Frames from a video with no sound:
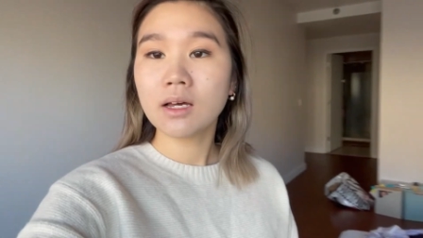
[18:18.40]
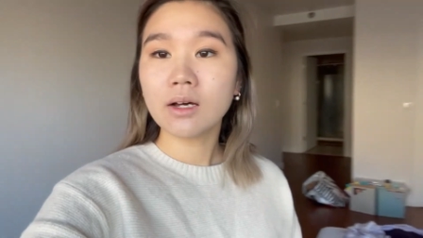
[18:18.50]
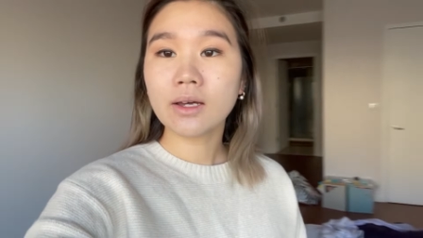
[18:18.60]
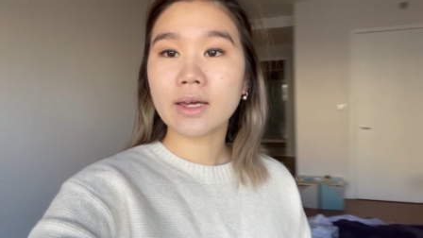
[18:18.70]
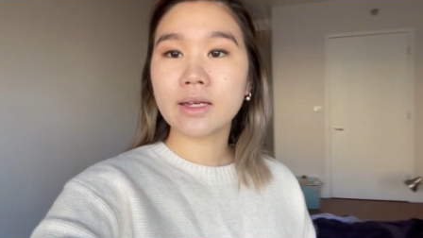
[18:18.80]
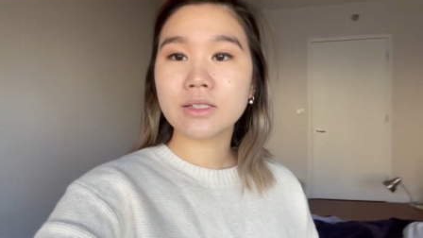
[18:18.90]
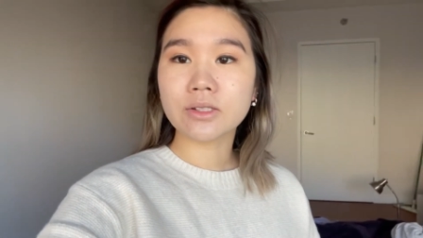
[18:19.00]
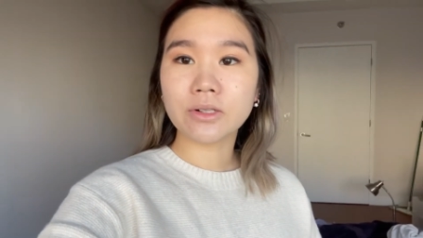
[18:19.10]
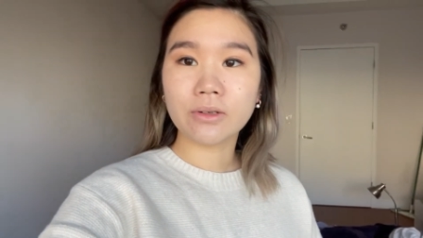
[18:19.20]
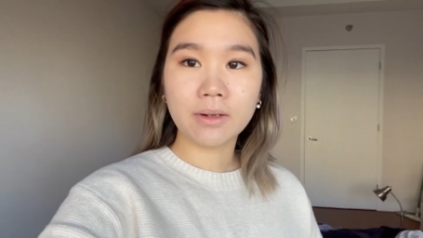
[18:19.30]
Okay,
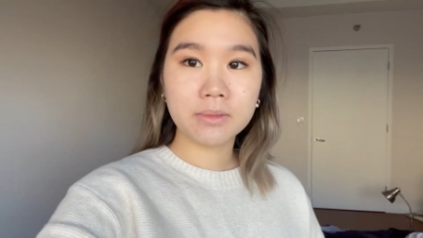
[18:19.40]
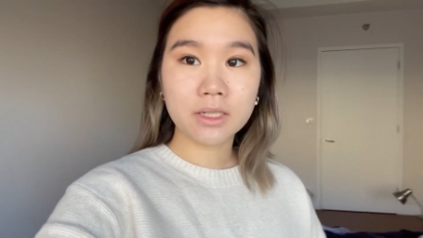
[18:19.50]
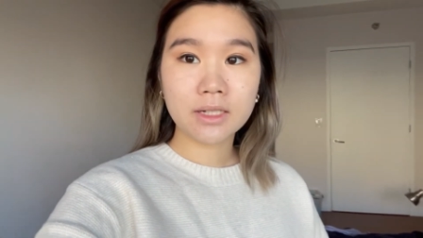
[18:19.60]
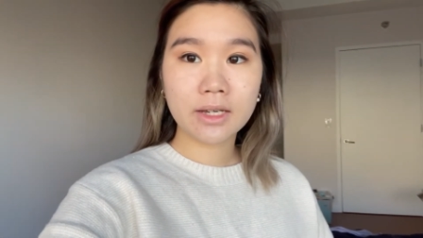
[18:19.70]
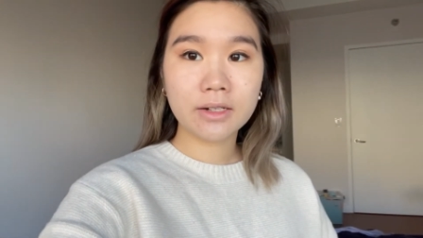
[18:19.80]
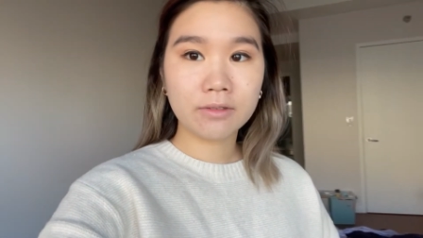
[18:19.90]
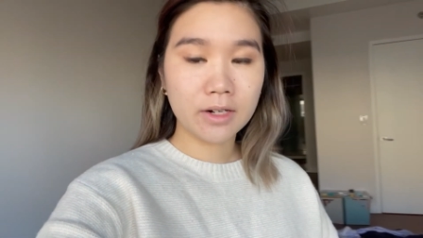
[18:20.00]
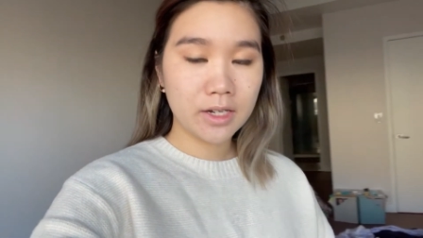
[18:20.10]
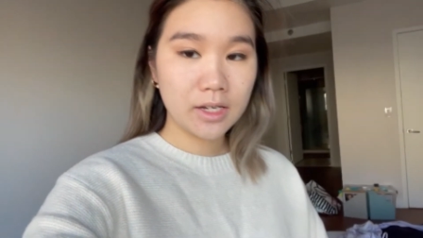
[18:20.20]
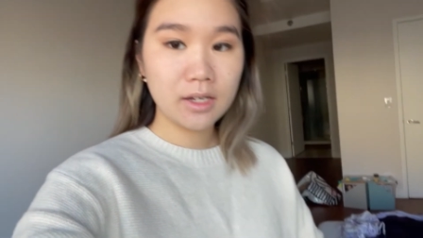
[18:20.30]
so I'm done getting
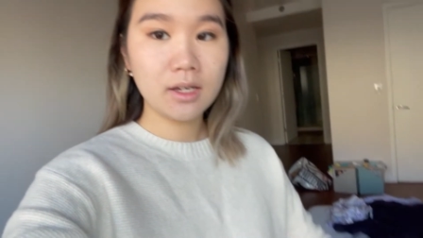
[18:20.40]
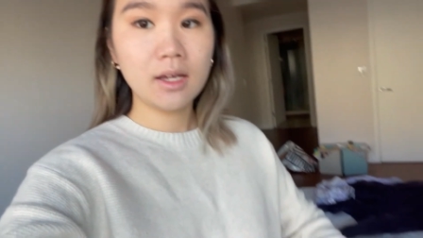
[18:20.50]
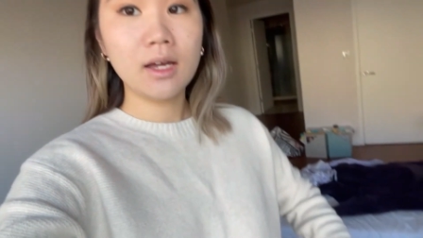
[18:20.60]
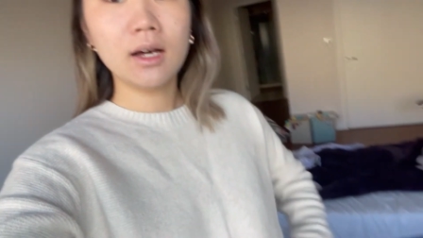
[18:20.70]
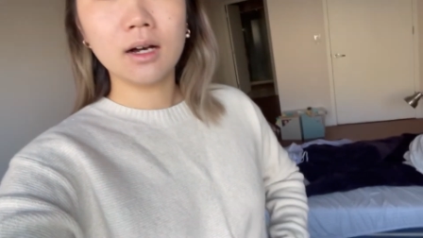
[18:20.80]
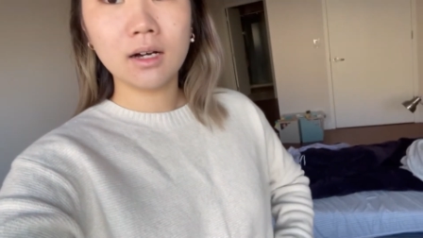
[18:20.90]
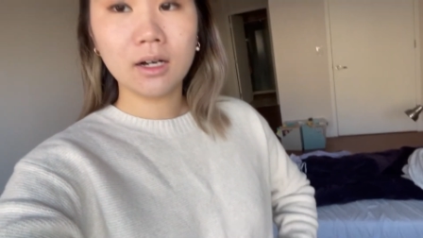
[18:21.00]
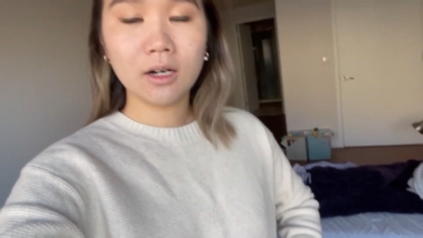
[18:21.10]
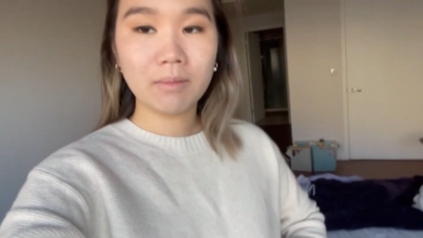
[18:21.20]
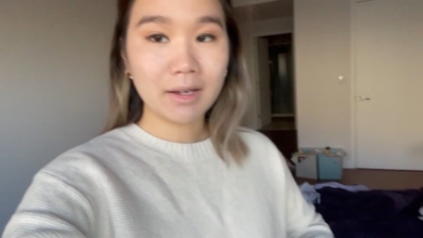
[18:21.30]
ready.
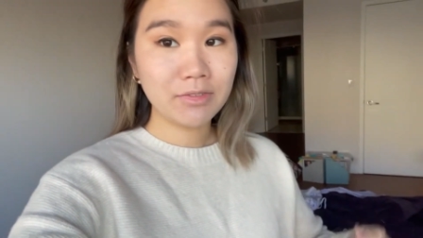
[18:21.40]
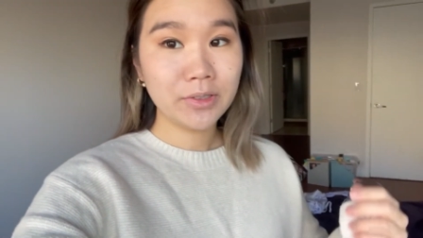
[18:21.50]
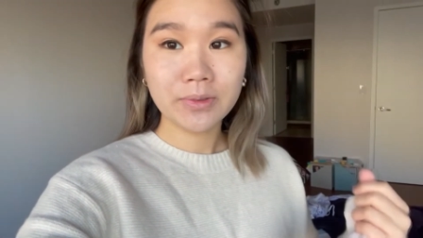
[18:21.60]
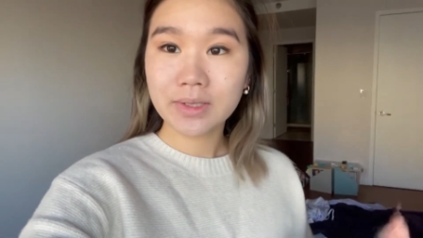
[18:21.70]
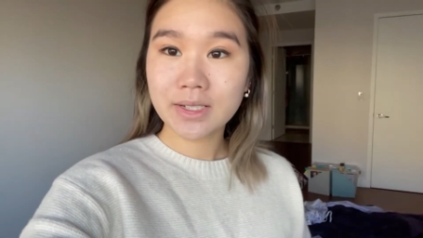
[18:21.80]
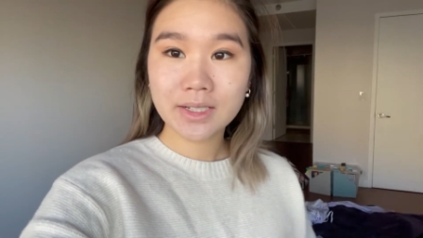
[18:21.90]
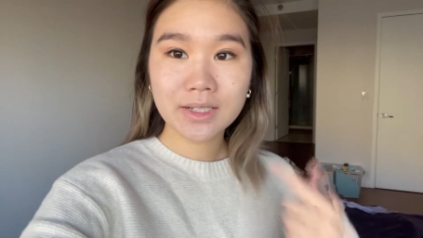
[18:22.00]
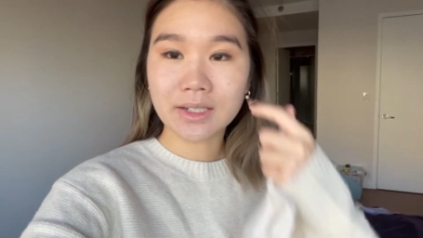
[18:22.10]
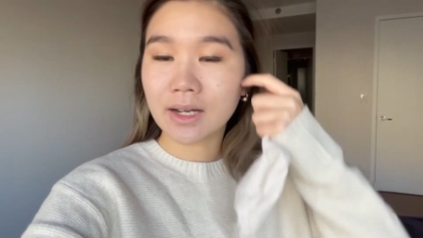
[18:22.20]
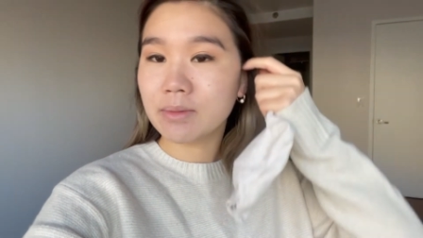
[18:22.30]
Um, I feel really
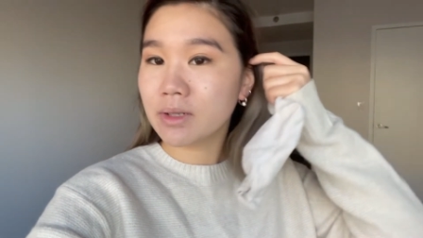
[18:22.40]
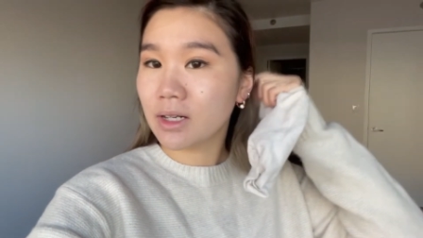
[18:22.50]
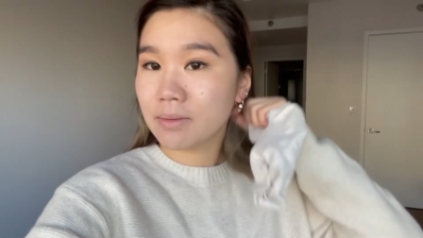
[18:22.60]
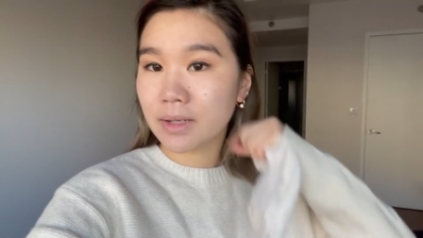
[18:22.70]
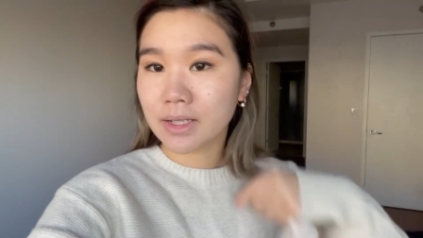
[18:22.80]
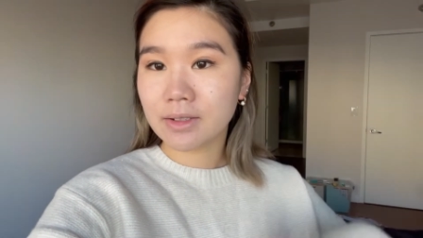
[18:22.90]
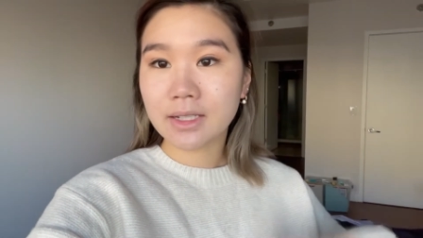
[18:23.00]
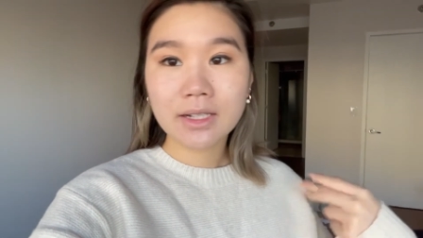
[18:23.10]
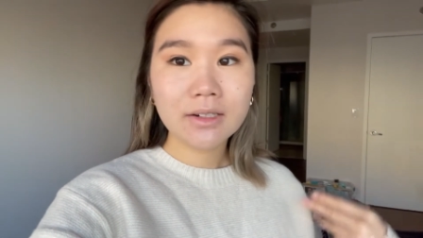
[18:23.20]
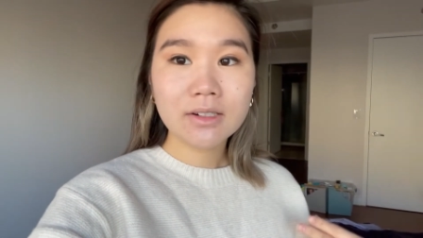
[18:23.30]
good. I put on my
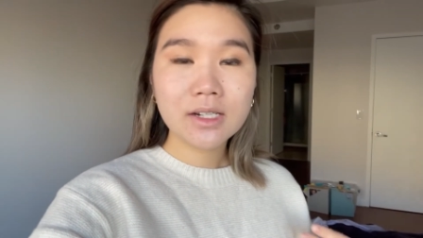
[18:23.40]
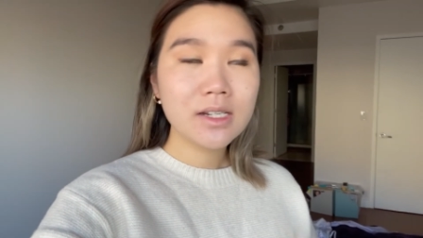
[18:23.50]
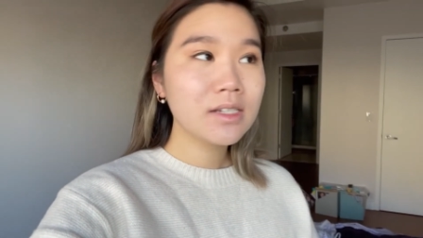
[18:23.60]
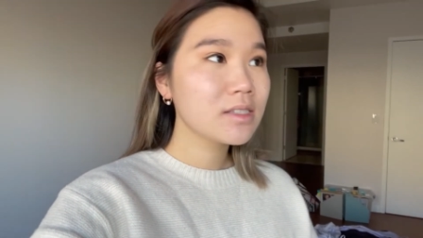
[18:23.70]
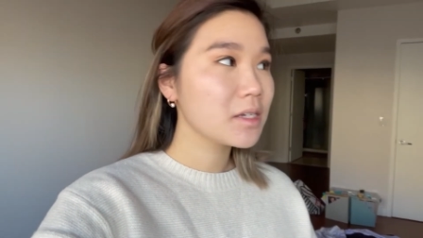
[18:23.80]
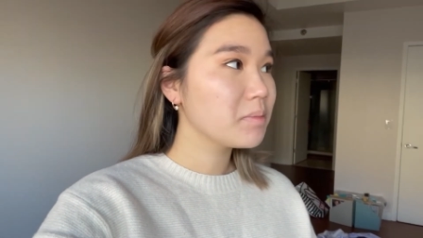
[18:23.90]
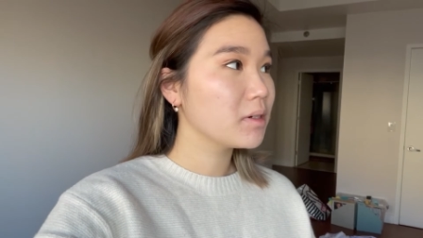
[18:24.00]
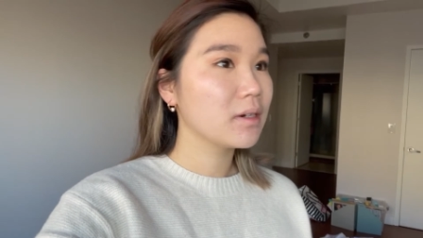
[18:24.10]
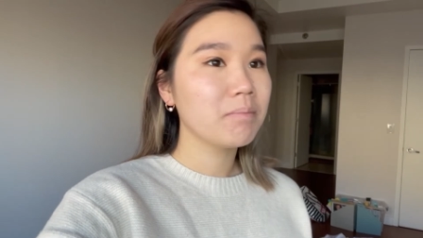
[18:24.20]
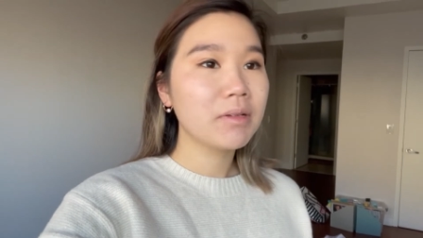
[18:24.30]
earrings, I
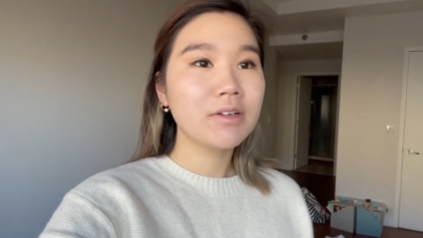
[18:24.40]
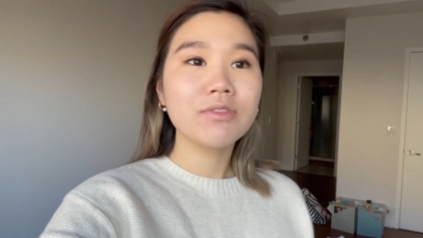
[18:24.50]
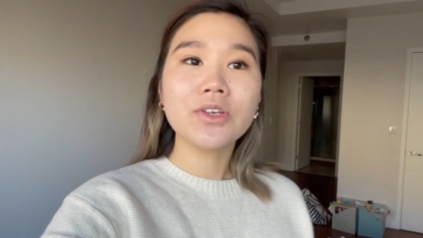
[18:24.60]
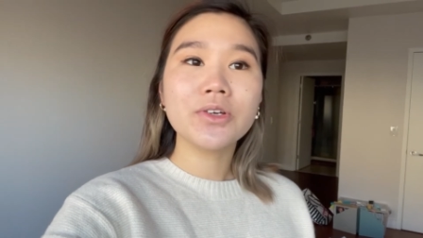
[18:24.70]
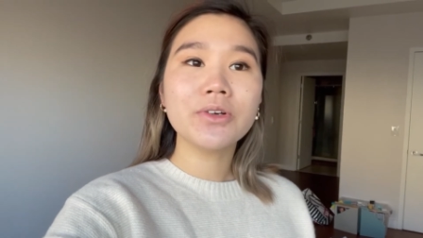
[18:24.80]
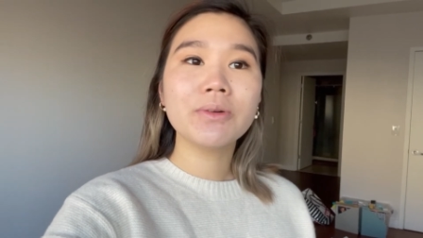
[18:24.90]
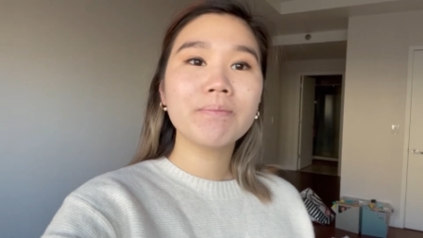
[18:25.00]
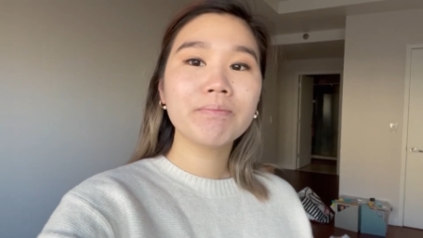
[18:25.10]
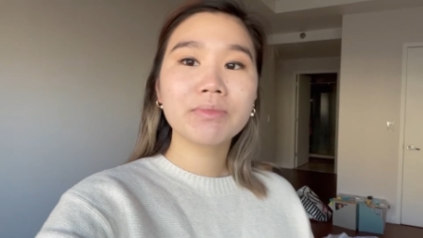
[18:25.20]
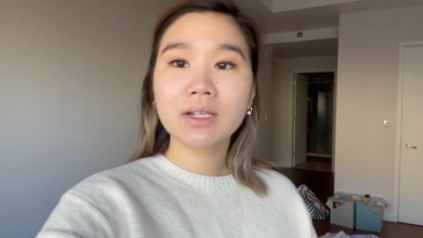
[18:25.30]
put on
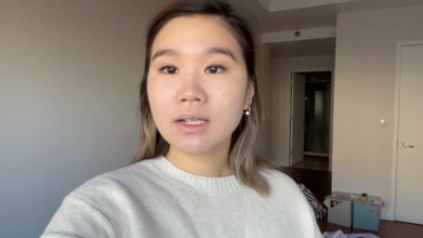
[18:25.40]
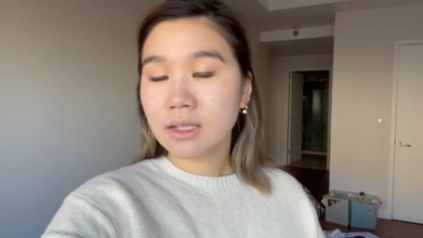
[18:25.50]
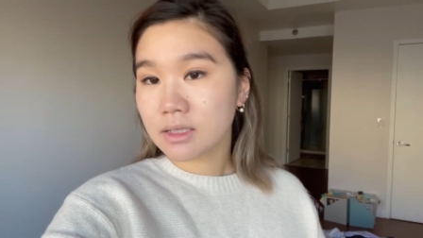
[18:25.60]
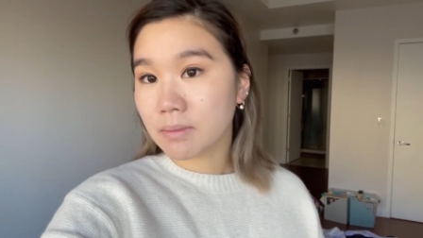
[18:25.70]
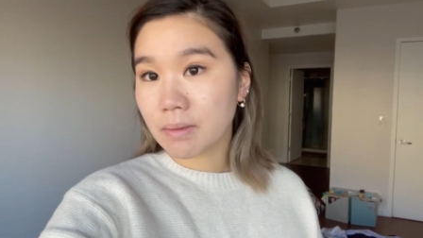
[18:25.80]
perfume, did my